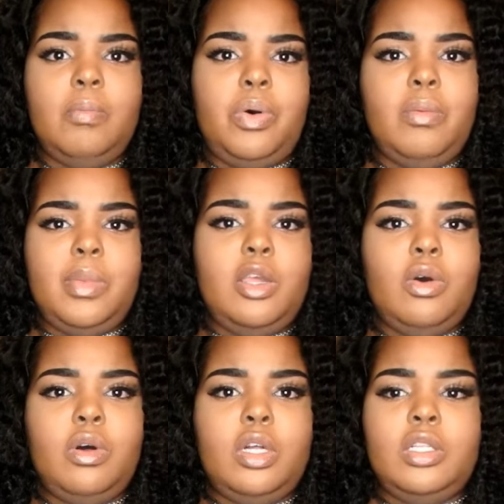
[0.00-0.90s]
put me
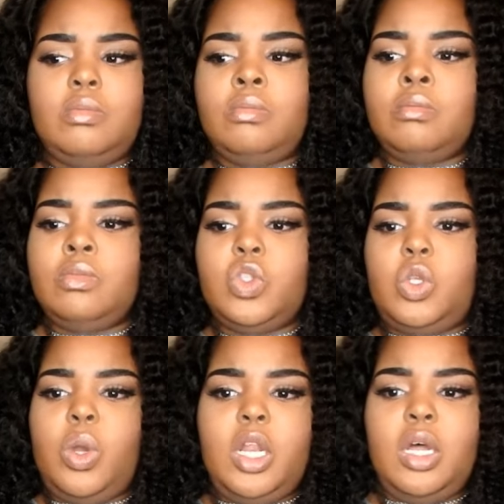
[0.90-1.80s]
on
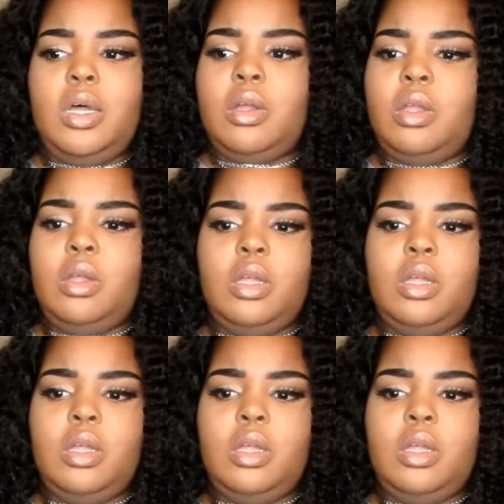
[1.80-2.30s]
Twitter,